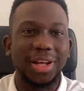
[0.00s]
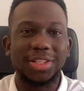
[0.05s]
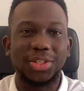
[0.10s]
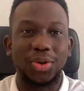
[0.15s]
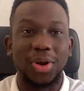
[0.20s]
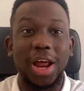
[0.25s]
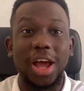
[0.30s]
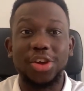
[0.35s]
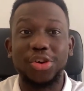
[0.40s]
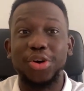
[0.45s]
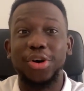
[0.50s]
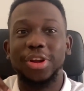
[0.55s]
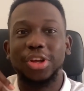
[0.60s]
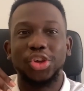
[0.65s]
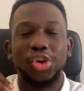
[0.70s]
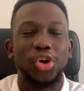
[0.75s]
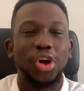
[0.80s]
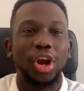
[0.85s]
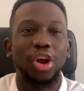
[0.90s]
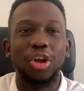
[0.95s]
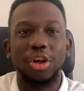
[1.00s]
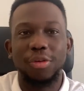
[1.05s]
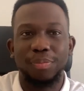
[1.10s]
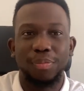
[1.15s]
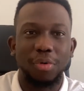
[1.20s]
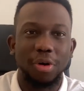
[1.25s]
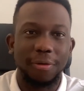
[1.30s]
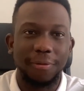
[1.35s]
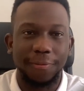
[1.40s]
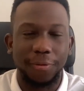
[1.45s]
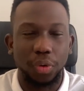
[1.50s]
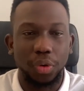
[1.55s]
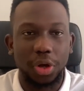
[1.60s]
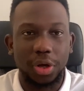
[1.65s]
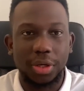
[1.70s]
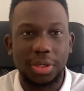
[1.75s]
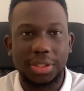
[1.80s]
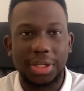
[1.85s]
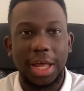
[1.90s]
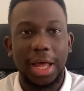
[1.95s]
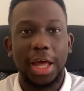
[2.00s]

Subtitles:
So now you're a lot more focused.